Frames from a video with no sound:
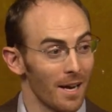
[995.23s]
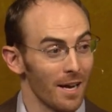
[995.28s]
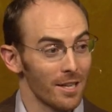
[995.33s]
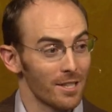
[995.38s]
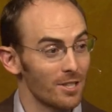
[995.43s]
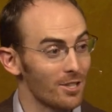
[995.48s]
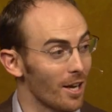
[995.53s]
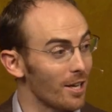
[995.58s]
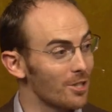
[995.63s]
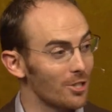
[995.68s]

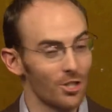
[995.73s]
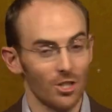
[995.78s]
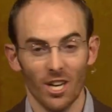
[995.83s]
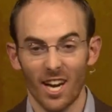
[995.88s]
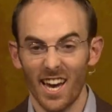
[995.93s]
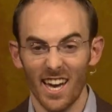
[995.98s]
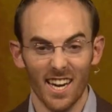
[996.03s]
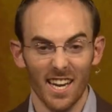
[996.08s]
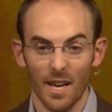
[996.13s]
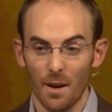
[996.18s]
sun
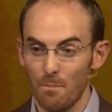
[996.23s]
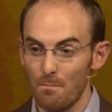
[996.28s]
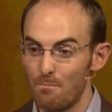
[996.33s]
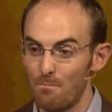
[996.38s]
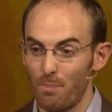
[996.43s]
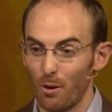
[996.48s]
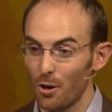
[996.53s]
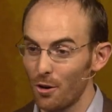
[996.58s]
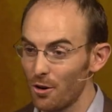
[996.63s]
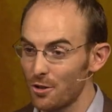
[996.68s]
shining and
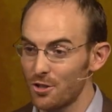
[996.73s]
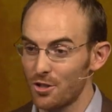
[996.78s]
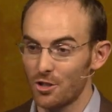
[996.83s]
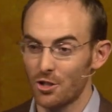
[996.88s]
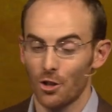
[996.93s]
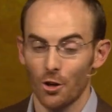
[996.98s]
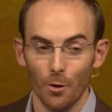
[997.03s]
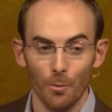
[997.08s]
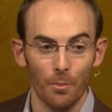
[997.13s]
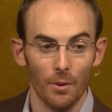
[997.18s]
birds
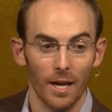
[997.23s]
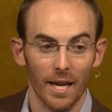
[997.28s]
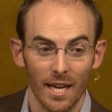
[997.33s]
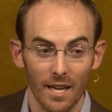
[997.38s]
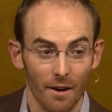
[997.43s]
chirping